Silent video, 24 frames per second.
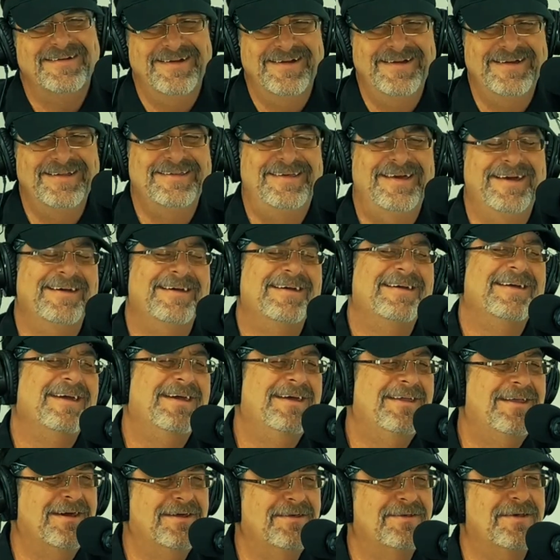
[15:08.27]

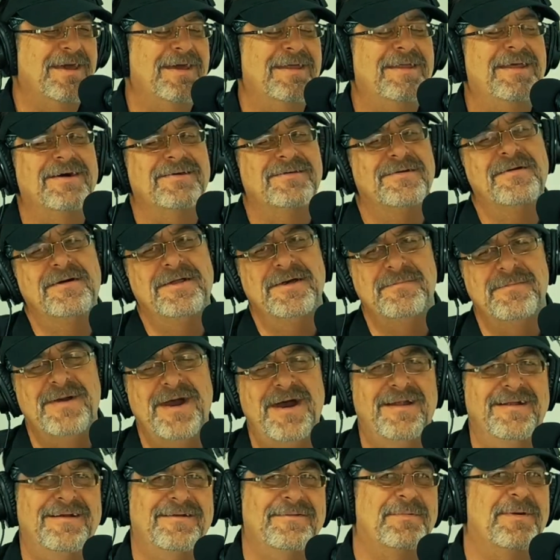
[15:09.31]
it doesn't really
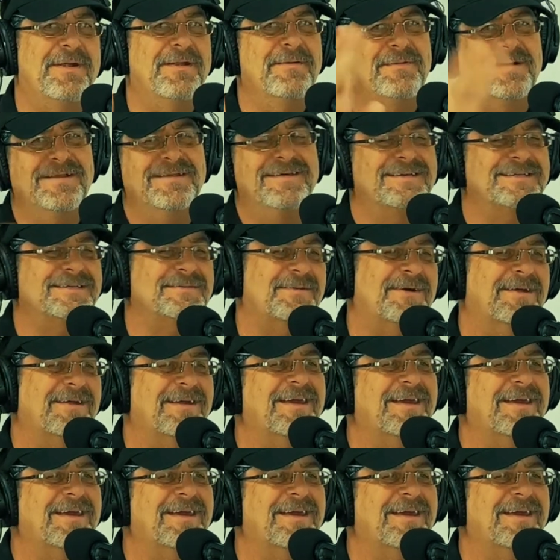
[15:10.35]
matter. It's part of my testimony.